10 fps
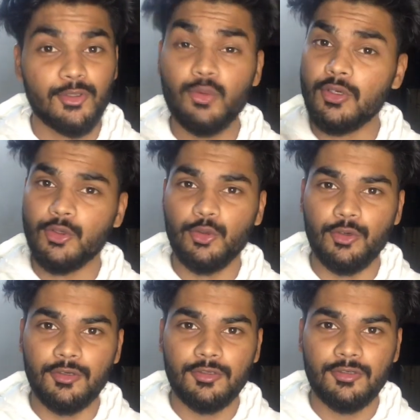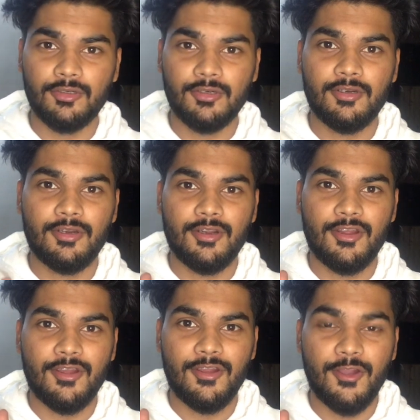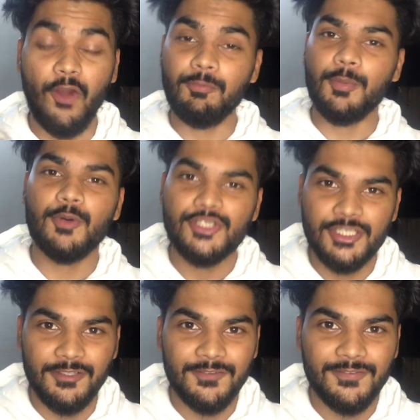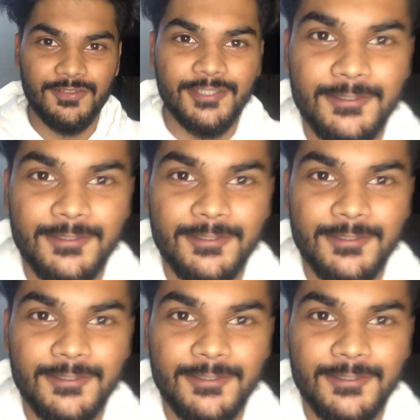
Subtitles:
to a tour of my bookshelf.